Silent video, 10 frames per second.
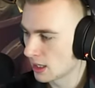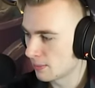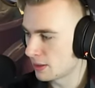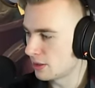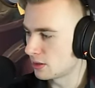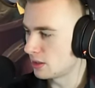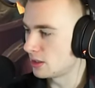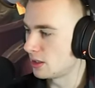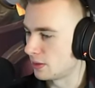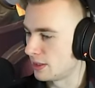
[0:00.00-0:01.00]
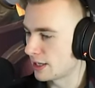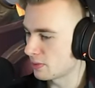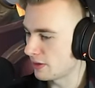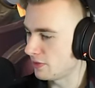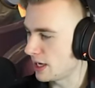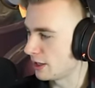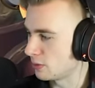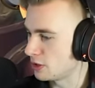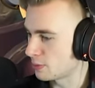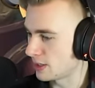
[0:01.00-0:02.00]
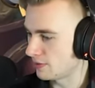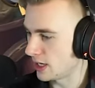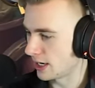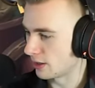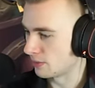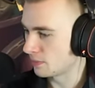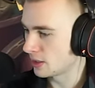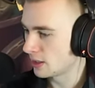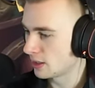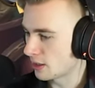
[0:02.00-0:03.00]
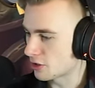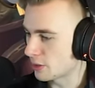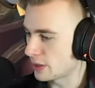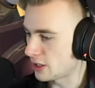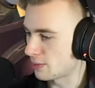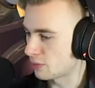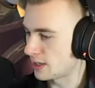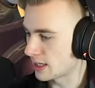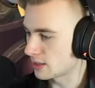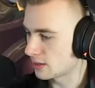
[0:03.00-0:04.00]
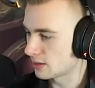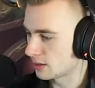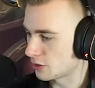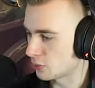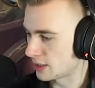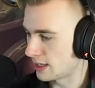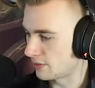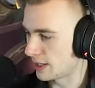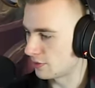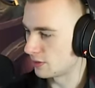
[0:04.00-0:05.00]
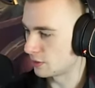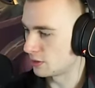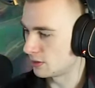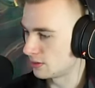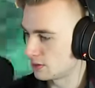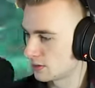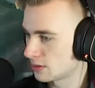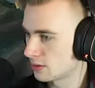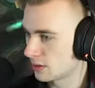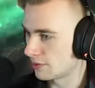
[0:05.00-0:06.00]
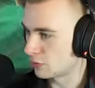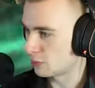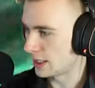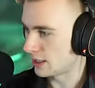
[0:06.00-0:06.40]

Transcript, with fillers: But no, no, no, no. Now that we have Viego, we just play Viego. I'll start with the uh, predicts because we're going to have leftover, leftover mana